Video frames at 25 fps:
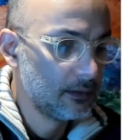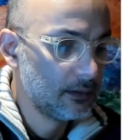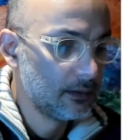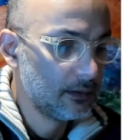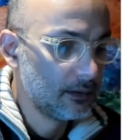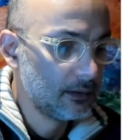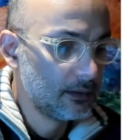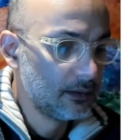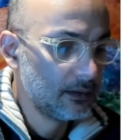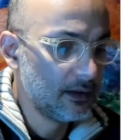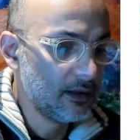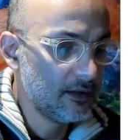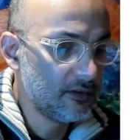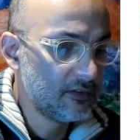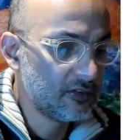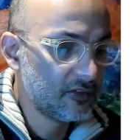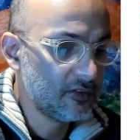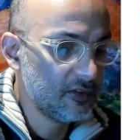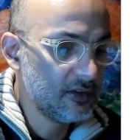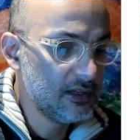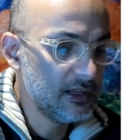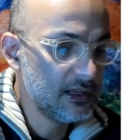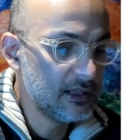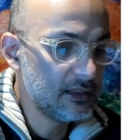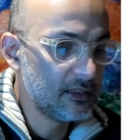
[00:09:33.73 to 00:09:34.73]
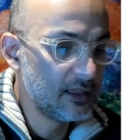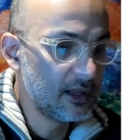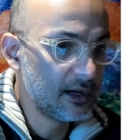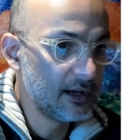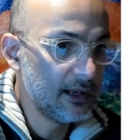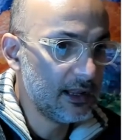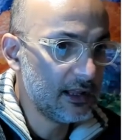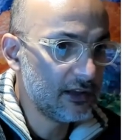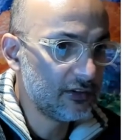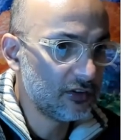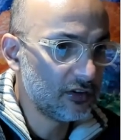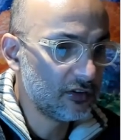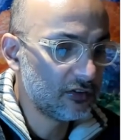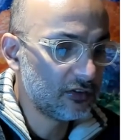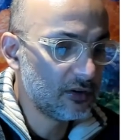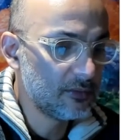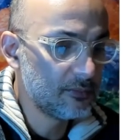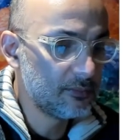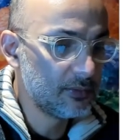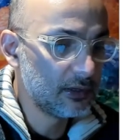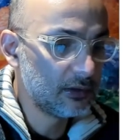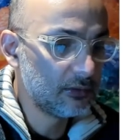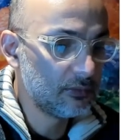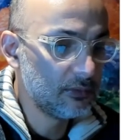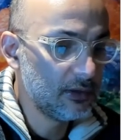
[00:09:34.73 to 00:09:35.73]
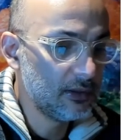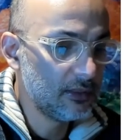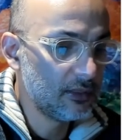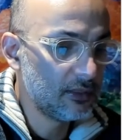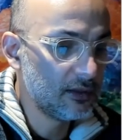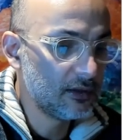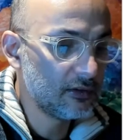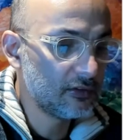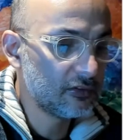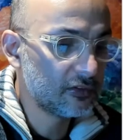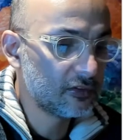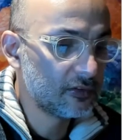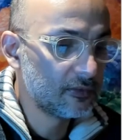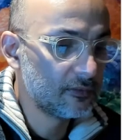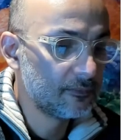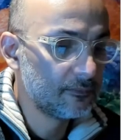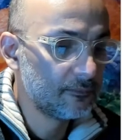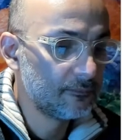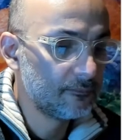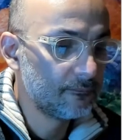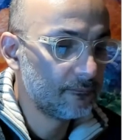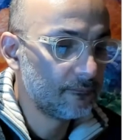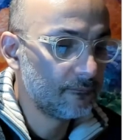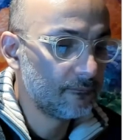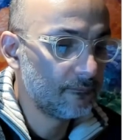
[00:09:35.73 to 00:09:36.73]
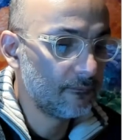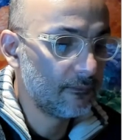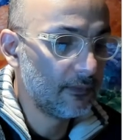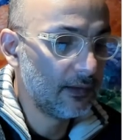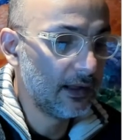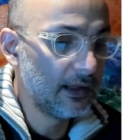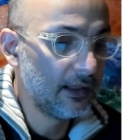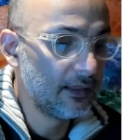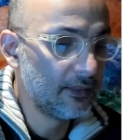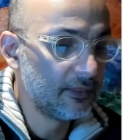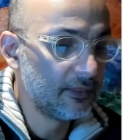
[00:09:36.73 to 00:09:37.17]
Let's see the relationship between this, and